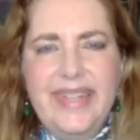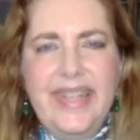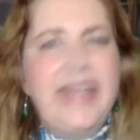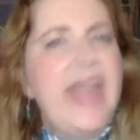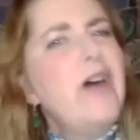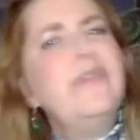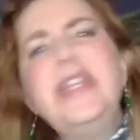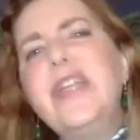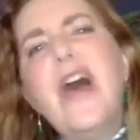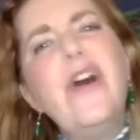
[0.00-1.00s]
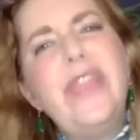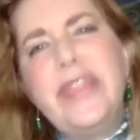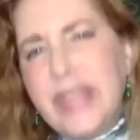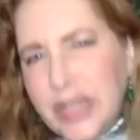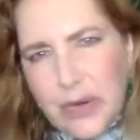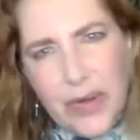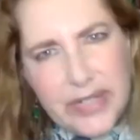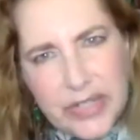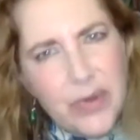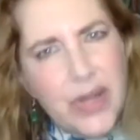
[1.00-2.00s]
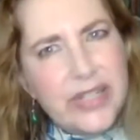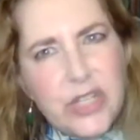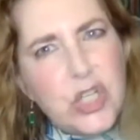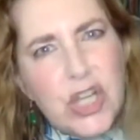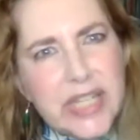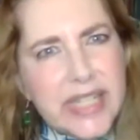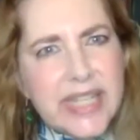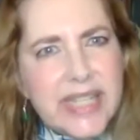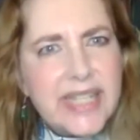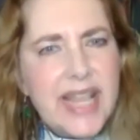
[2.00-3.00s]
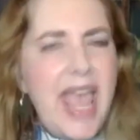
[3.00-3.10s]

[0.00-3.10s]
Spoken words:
And now we know that the Anointed One is Jesus,